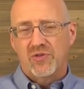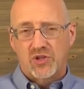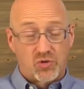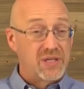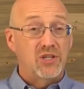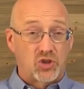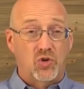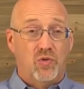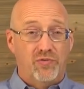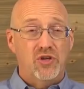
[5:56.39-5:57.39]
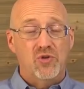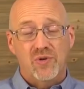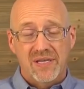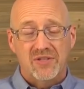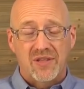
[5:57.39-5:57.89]
And the traditional
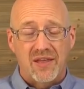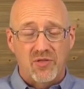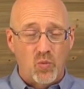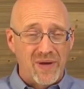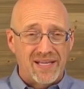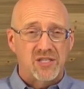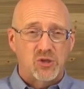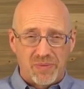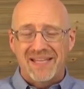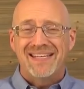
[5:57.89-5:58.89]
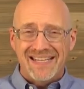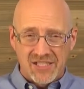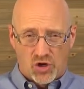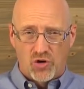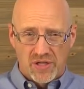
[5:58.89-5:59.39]
view is that the wicked spend
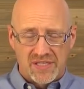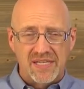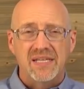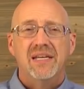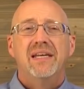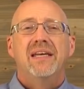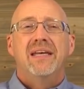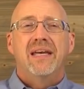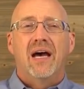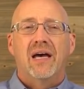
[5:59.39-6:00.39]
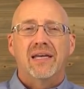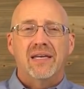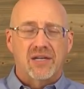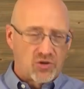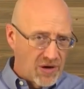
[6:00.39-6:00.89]
eternity uh,
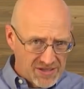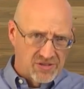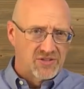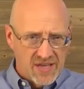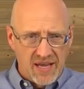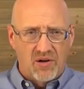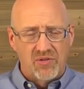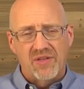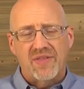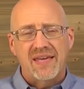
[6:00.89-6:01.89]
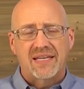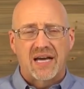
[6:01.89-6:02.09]
in a Christless hell, that they